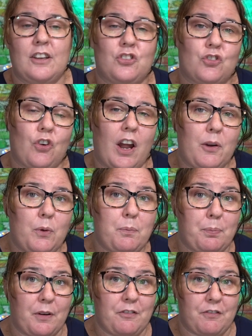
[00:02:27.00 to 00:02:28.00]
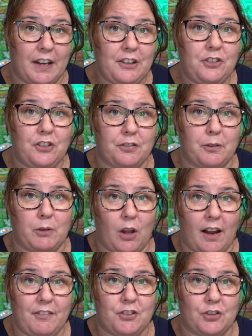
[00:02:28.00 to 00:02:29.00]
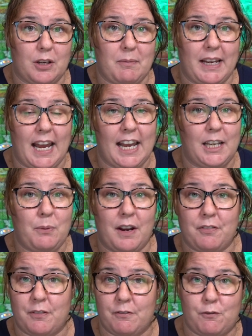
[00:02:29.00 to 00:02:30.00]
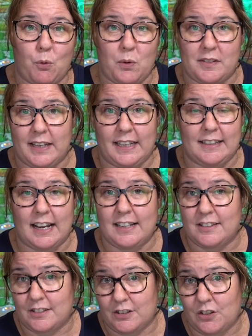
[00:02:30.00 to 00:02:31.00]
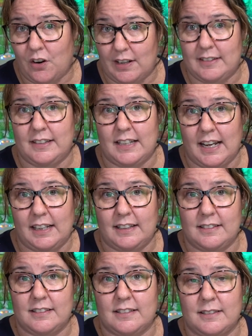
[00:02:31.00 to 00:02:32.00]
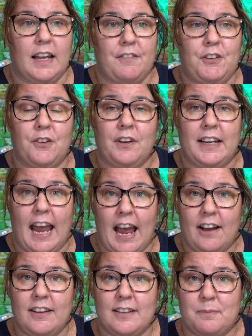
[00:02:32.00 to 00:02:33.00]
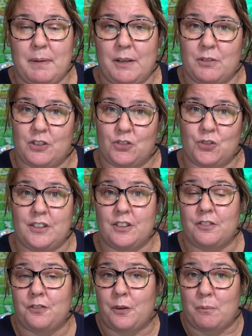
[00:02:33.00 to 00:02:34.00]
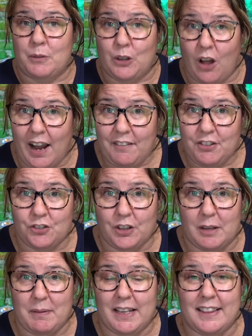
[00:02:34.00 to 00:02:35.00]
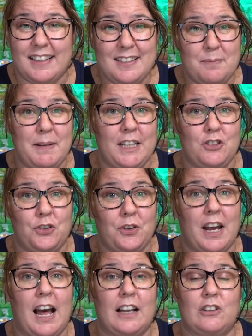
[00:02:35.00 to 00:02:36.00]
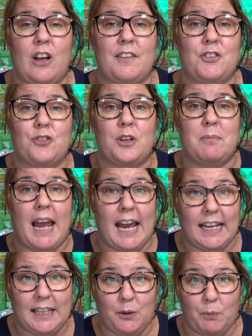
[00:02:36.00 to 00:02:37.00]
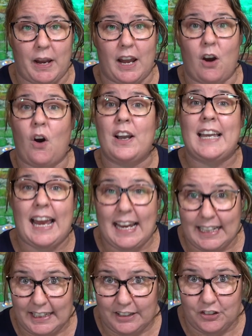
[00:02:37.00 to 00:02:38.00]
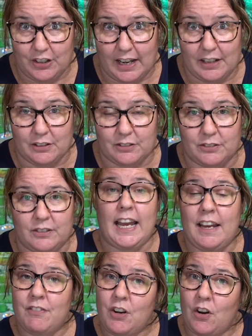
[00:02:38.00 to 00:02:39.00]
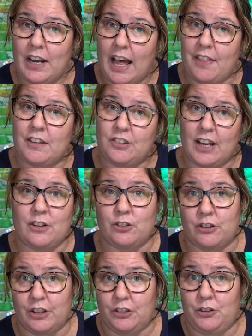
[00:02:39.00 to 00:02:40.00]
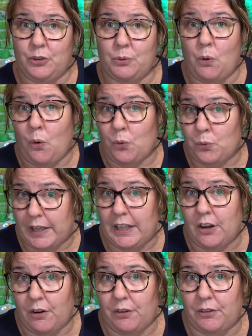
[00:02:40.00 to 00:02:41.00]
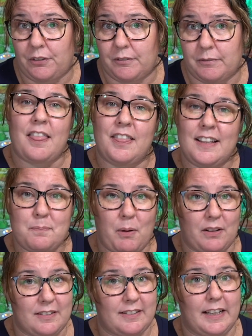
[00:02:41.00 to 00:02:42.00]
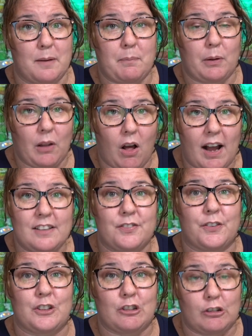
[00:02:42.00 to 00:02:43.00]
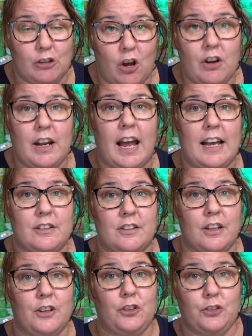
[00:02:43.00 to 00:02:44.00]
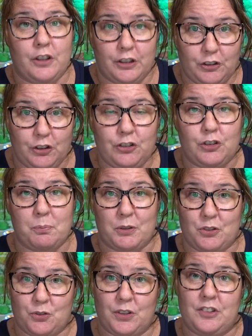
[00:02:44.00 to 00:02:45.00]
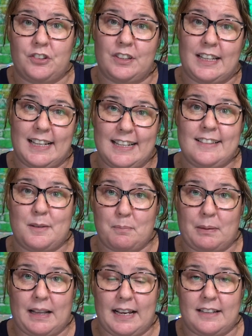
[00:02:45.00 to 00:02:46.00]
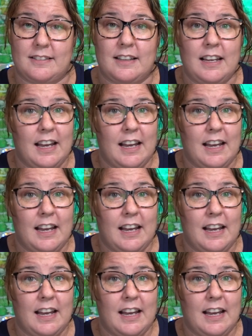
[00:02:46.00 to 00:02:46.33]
A strike will prevent you from live streaming anywhere from 14 days to 90 days. If your account has been restricted from live streaming, this means you can't live stream anywhere on any channel, even on other channels that you already own. This policy applies for as long as the YouTube restriction is in place.